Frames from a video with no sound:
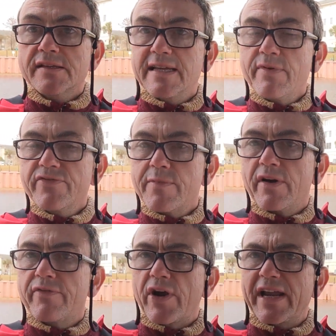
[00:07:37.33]
Some of them
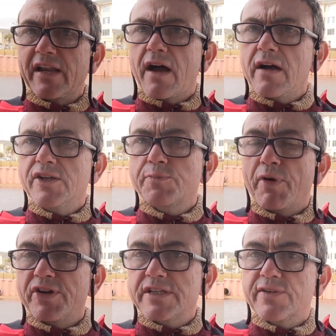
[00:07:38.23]
are very
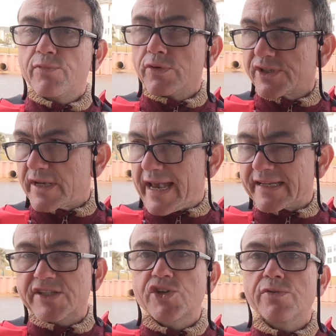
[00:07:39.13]
large bodies of water,
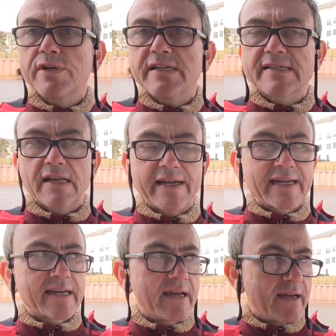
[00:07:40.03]
estuaries,
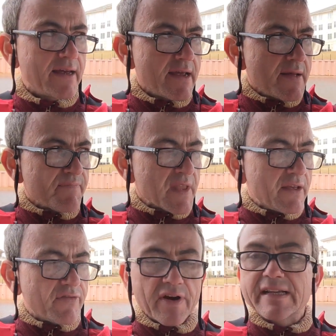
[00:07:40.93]
like,
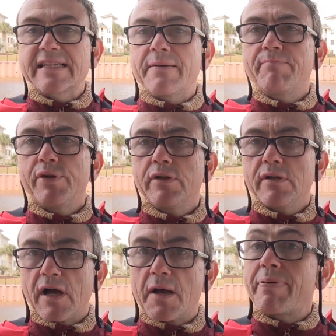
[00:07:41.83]
for
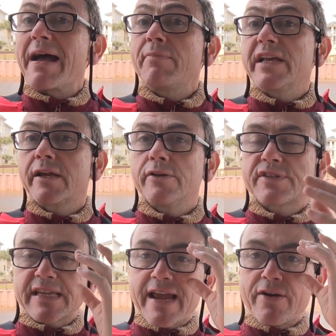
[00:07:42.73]
example,
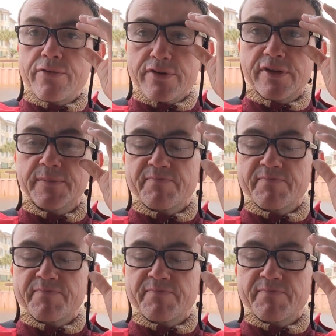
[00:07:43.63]
Pamlico Sound.